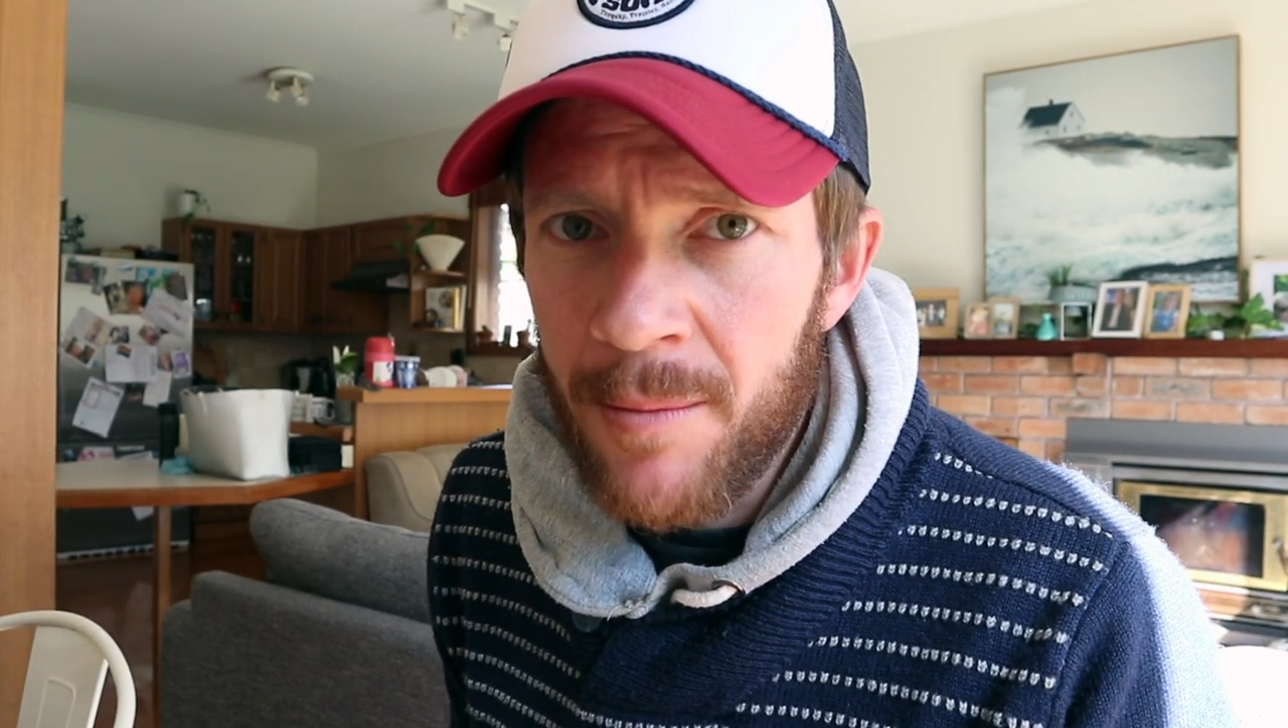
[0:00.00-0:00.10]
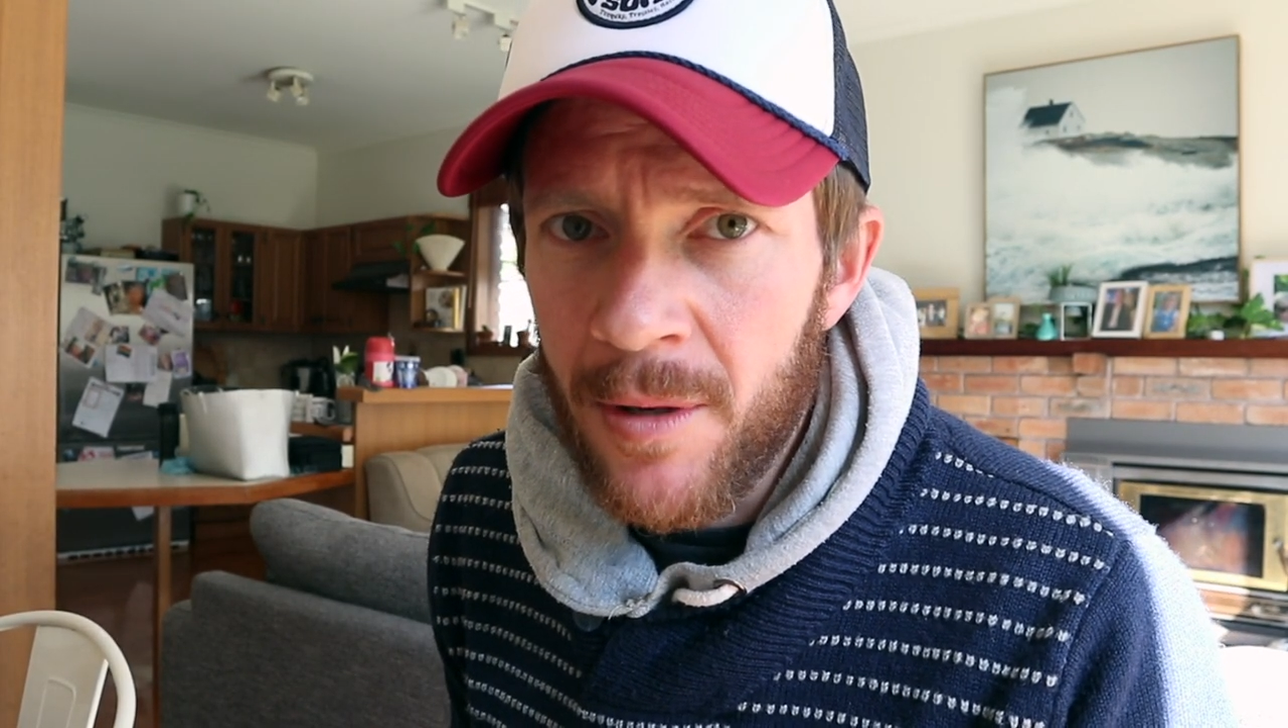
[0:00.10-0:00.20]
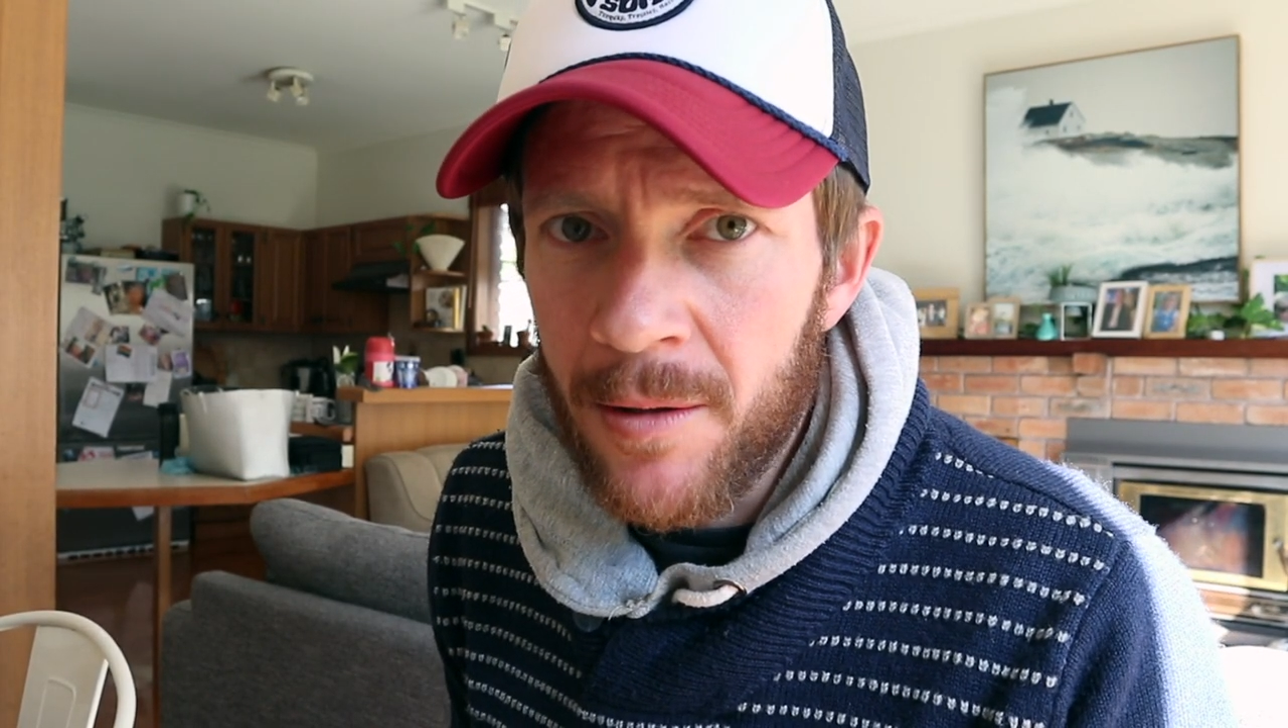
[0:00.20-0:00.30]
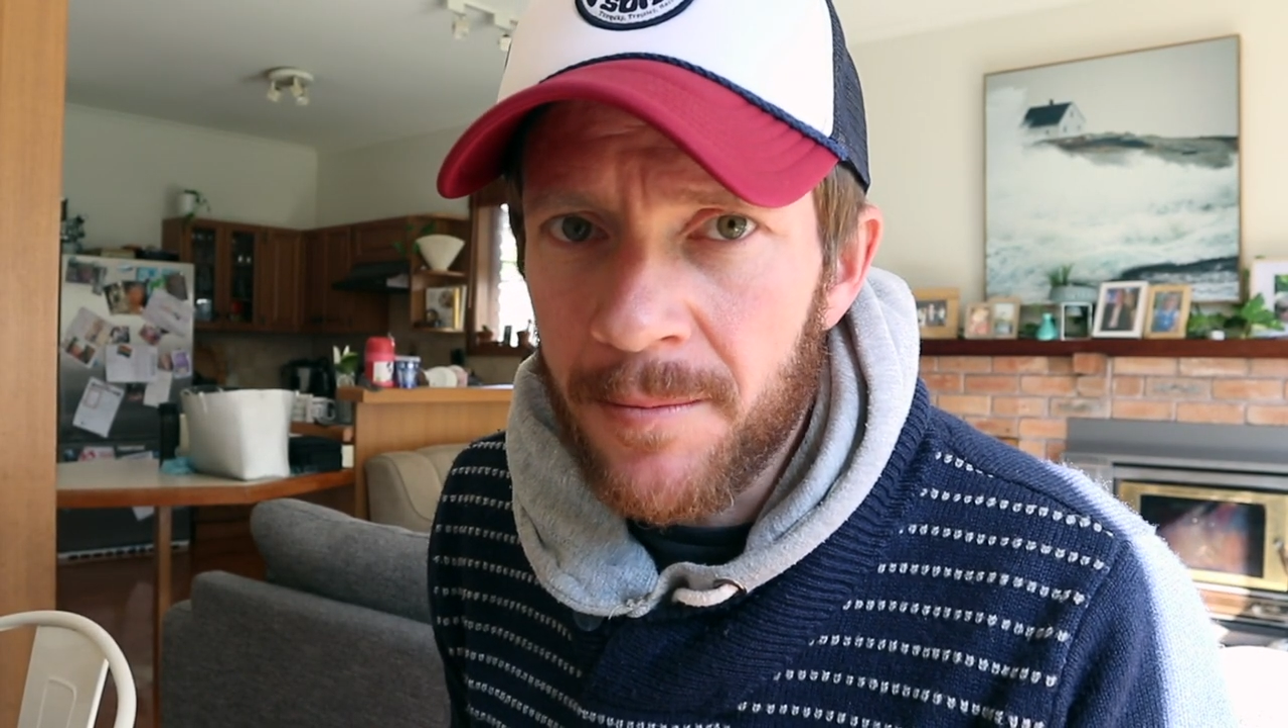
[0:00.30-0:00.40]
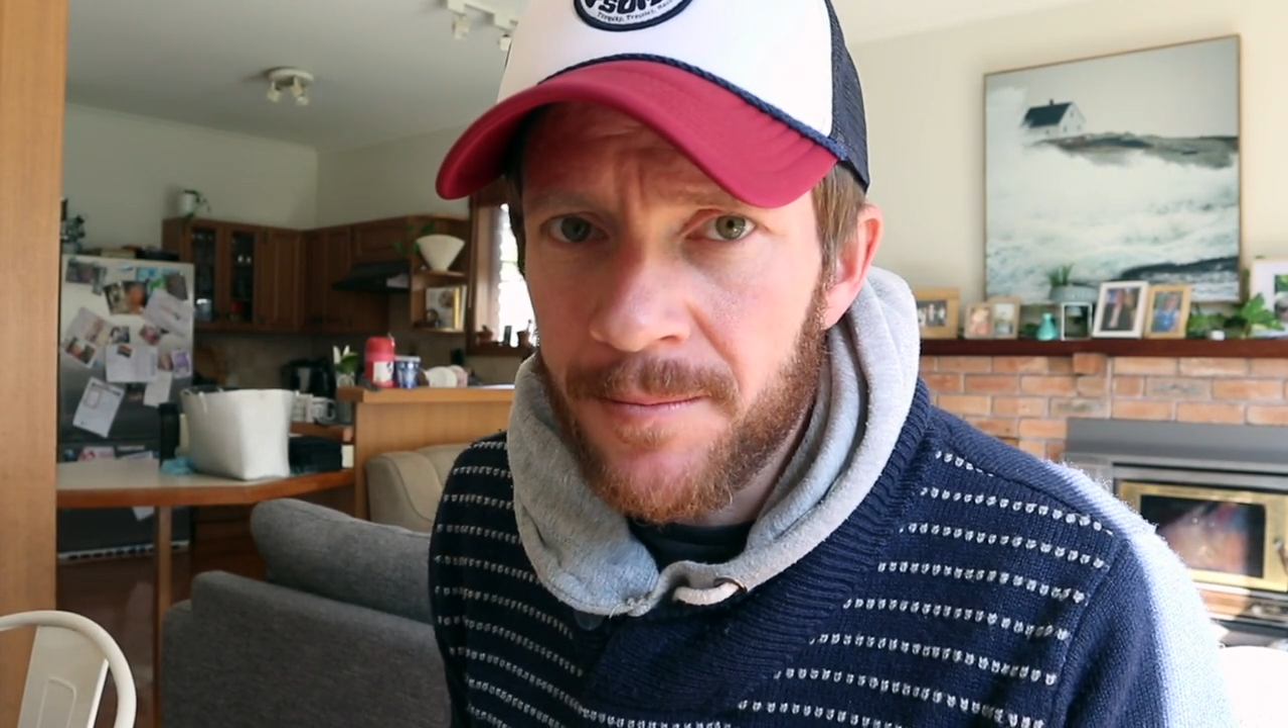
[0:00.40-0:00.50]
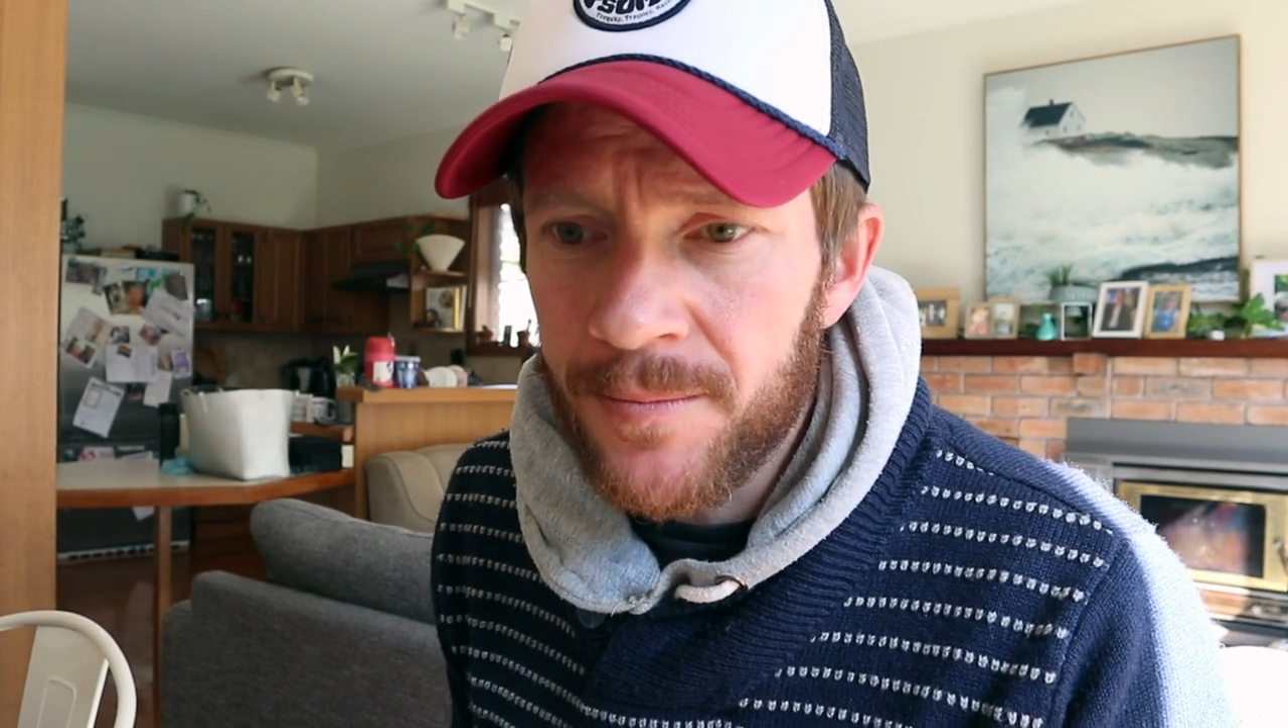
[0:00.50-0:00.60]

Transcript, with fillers: meal.